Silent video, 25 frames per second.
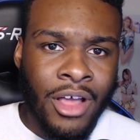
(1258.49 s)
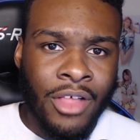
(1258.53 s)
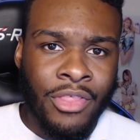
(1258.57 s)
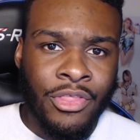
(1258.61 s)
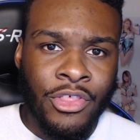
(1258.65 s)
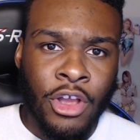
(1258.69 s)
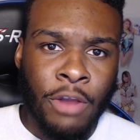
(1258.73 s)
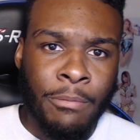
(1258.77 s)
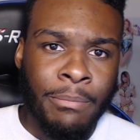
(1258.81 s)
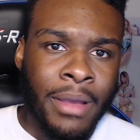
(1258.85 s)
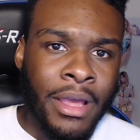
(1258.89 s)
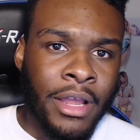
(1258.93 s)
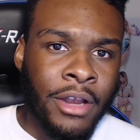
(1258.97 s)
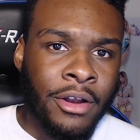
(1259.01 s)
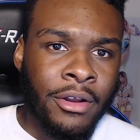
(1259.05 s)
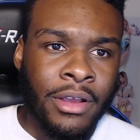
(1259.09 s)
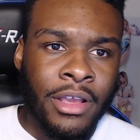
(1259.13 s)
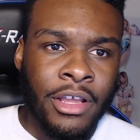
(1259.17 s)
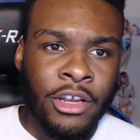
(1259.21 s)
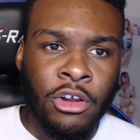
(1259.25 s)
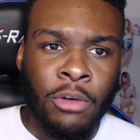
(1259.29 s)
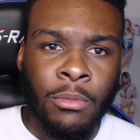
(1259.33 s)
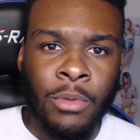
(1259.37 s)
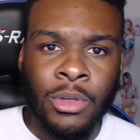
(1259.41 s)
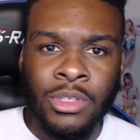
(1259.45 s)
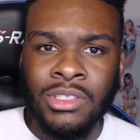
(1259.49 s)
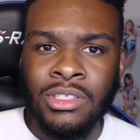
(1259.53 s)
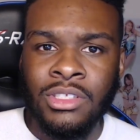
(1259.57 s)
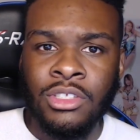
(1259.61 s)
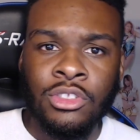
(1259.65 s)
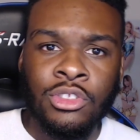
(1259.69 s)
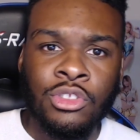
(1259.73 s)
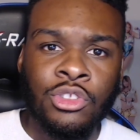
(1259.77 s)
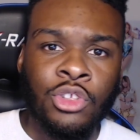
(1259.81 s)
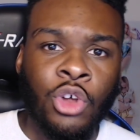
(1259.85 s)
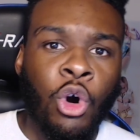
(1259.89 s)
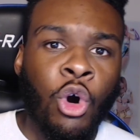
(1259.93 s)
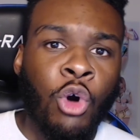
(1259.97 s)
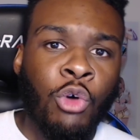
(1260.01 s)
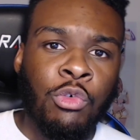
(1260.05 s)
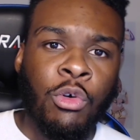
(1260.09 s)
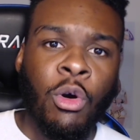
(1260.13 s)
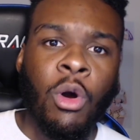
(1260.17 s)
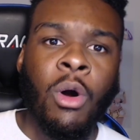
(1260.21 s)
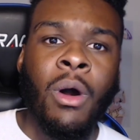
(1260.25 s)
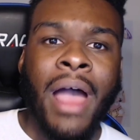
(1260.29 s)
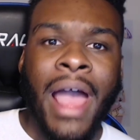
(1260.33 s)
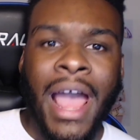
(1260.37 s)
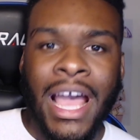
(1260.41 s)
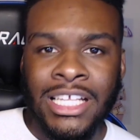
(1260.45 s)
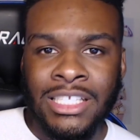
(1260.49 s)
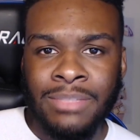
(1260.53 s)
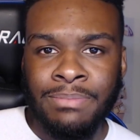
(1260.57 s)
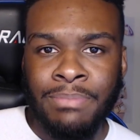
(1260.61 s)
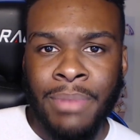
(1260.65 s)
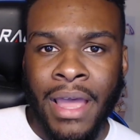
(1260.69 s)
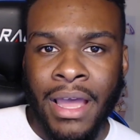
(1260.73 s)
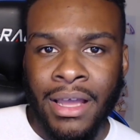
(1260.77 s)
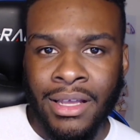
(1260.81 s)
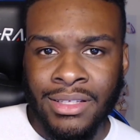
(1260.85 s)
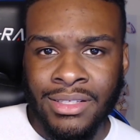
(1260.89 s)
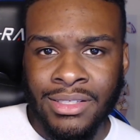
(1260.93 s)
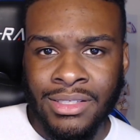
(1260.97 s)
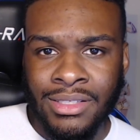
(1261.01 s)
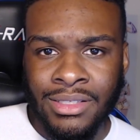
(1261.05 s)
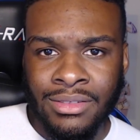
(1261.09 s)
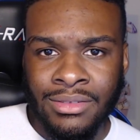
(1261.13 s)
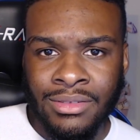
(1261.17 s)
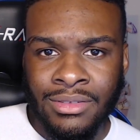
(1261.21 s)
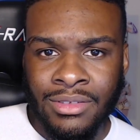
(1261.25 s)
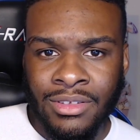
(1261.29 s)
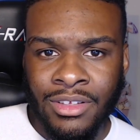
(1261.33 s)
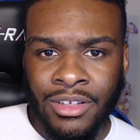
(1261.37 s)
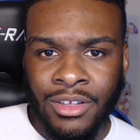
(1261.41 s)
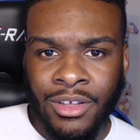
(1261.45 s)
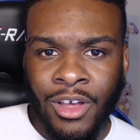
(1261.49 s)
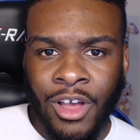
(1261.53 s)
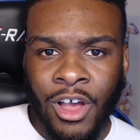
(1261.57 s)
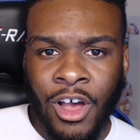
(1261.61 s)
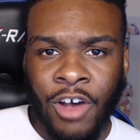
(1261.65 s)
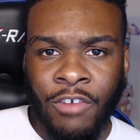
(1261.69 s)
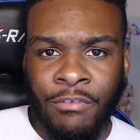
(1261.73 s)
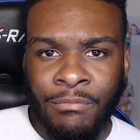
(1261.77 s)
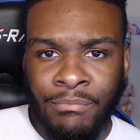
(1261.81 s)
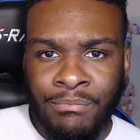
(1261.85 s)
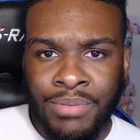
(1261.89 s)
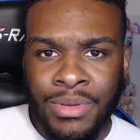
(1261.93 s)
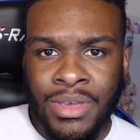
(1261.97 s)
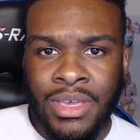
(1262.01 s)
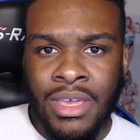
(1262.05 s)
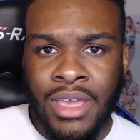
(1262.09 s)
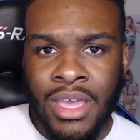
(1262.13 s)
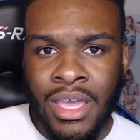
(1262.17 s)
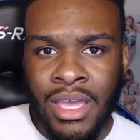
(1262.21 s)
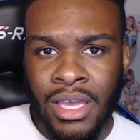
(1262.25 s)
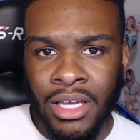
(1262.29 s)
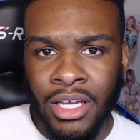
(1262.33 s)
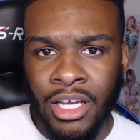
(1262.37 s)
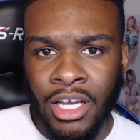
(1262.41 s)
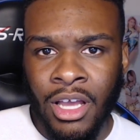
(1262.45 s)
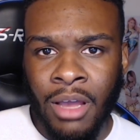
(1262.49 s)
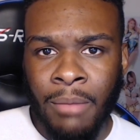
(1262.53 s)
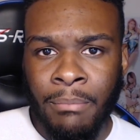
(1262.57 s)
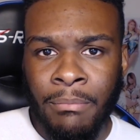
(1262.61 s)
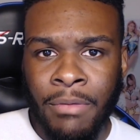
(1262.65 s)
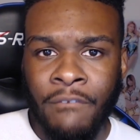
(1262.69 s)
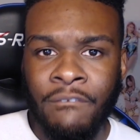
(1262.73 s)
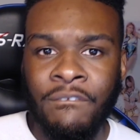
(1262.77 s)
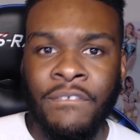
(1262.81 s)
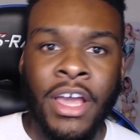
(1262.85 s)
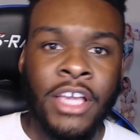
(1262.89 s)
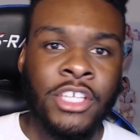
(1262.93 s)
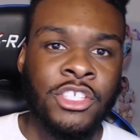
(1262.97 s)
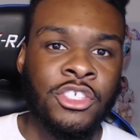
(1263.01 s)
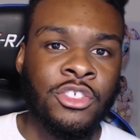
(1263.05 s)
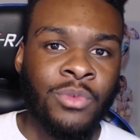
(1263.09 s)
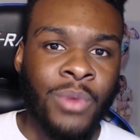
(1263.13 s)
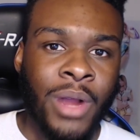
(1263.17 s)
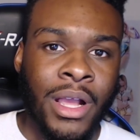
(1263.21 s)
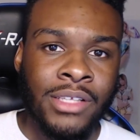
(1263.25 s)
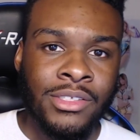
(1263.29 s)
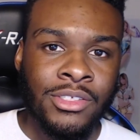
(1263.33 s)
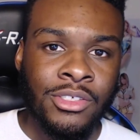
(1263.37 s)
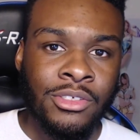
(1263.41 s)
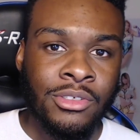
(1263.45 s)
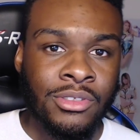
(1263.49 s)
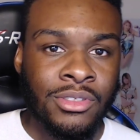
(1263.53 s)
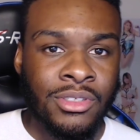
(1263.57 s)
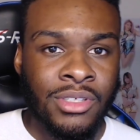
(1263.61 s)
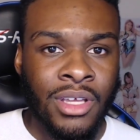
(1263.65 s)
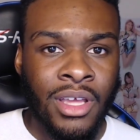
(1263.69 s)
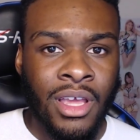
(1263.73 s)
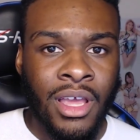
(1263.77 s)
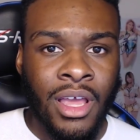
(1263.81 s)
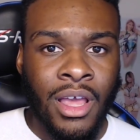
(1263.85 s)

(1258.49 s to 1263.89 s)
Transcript: They're better in almost the overall aspects of being professional wrestlers